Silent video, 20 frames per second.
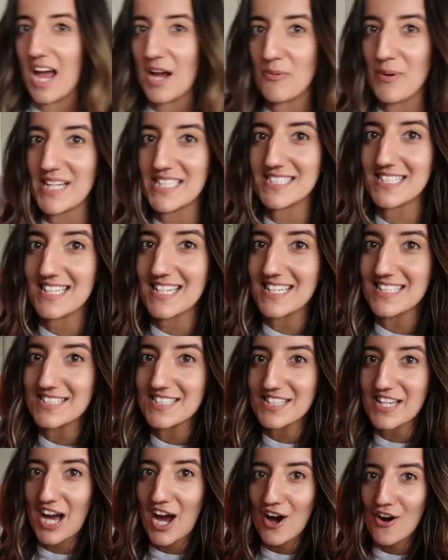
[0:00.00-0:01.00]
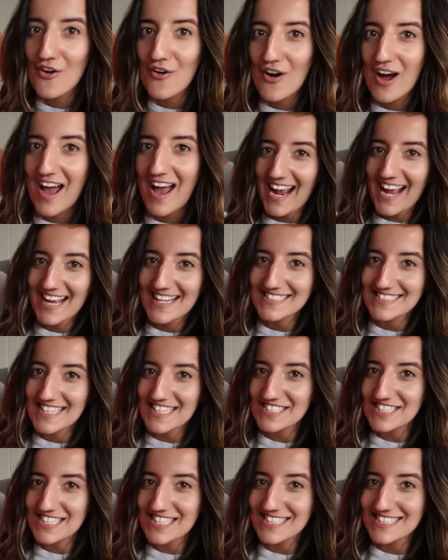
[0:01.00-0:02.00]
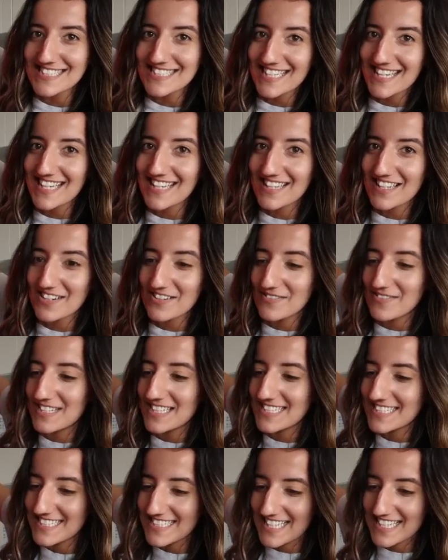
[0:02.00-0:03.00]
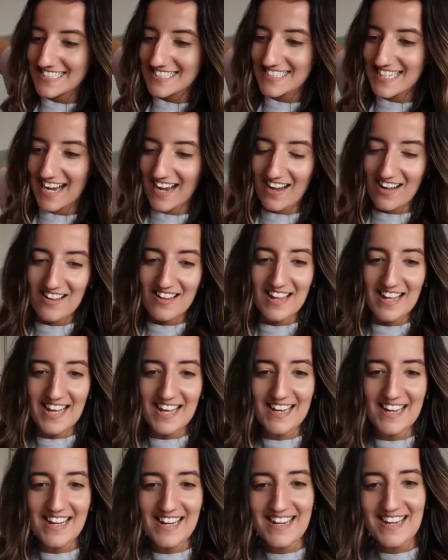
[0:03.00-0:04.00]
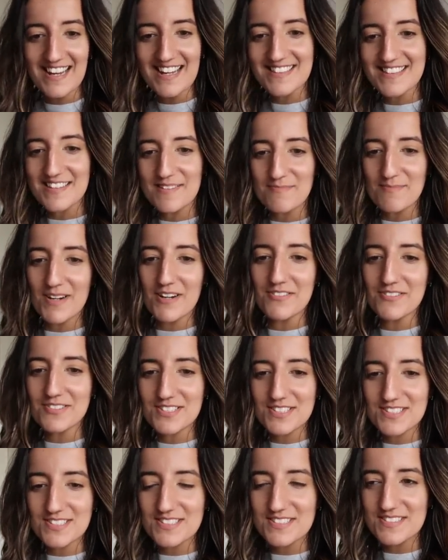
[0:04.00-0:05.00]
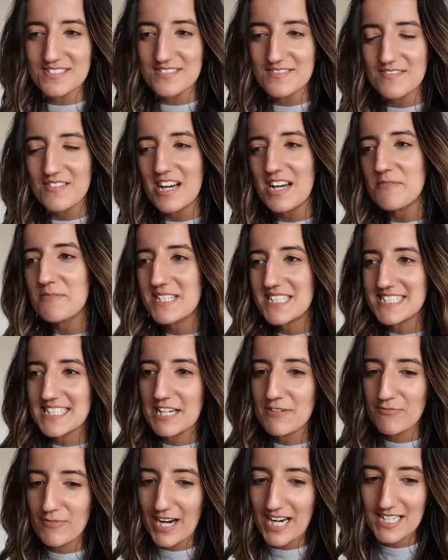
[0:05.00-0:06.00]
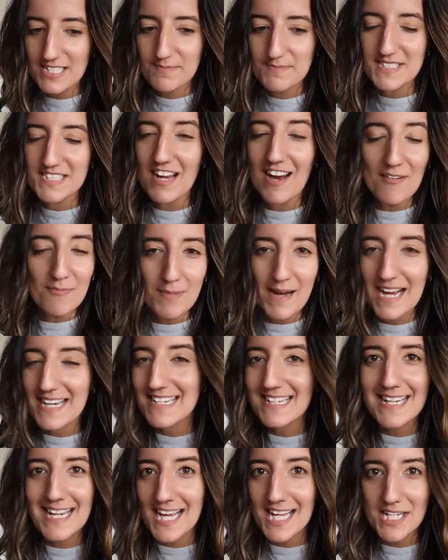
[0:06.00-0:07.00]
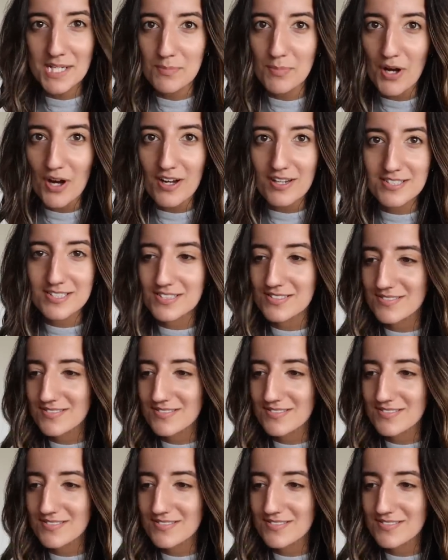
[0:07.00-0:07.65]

I went to Indigo and as you can see there was a sale and I got the most well, I wouldn't say random stuff, but I didn't get any books.